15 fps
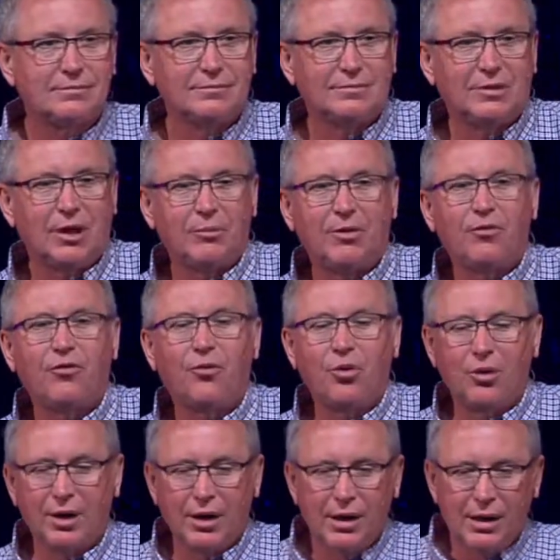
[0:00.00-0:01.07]
Number
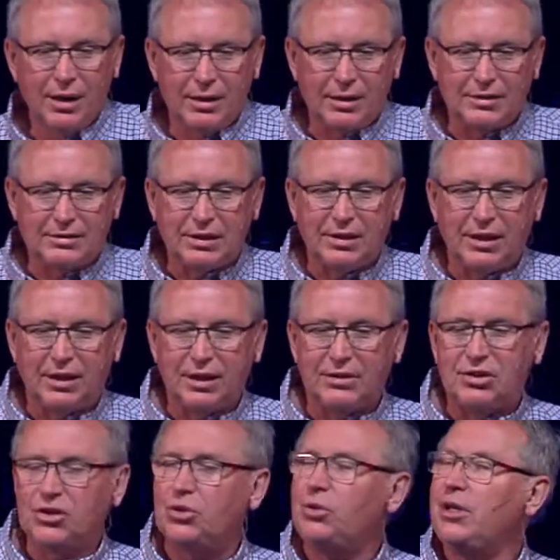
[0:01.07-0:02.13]
four, listen to
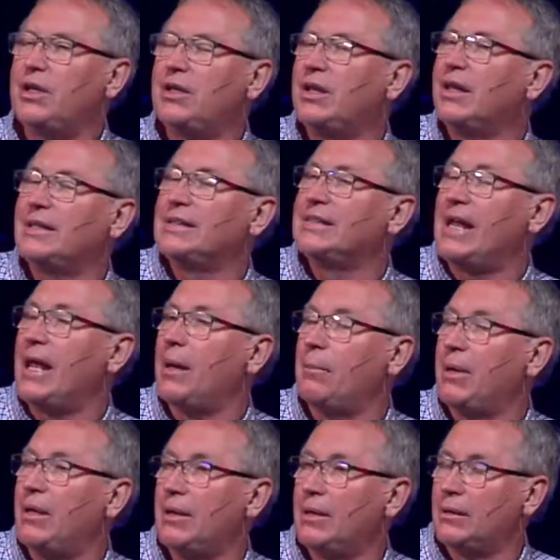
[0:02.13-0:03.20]
this. You need to
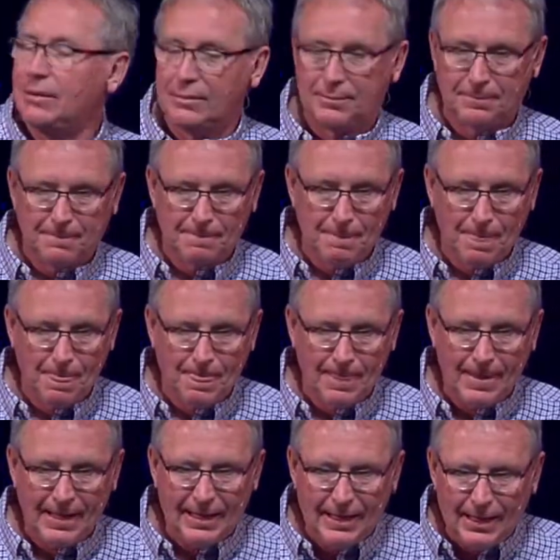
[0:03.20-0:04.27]
examine,
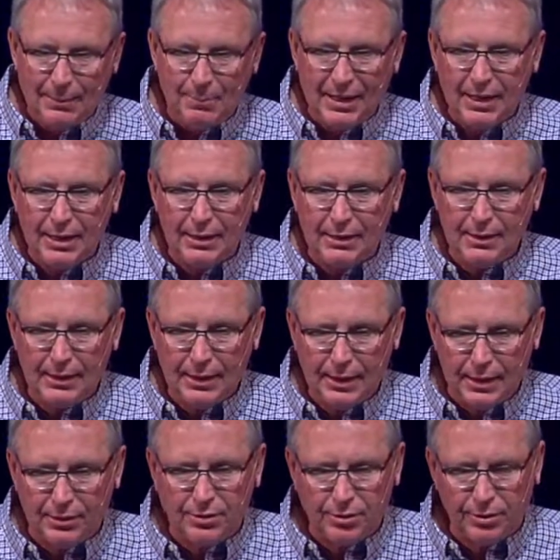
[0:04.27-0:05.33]
eliminate,
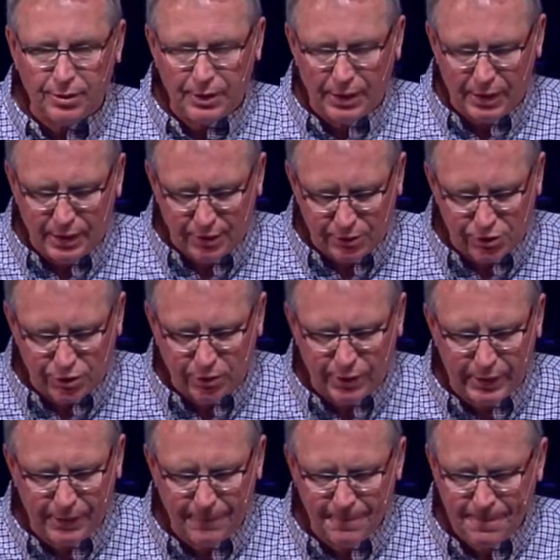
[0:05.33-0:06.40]
enter, and
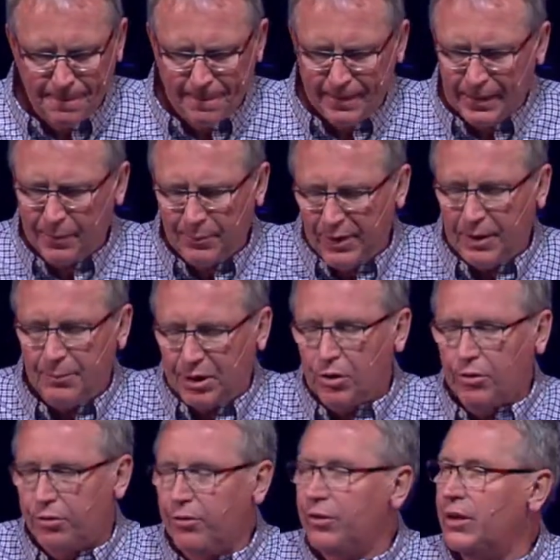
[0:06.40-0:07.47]
enjoy. Let me go
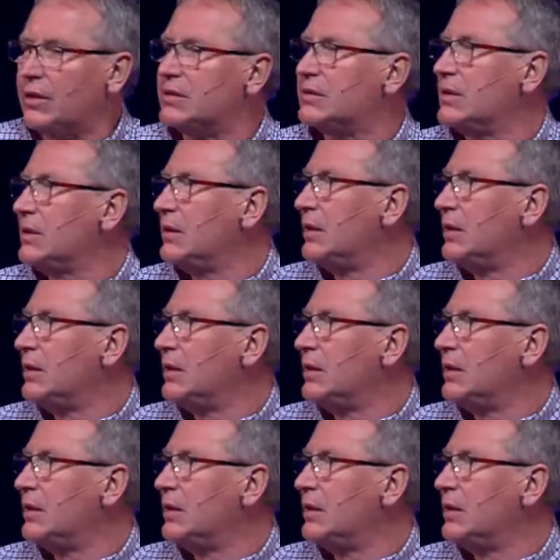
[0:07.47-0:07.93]
through this.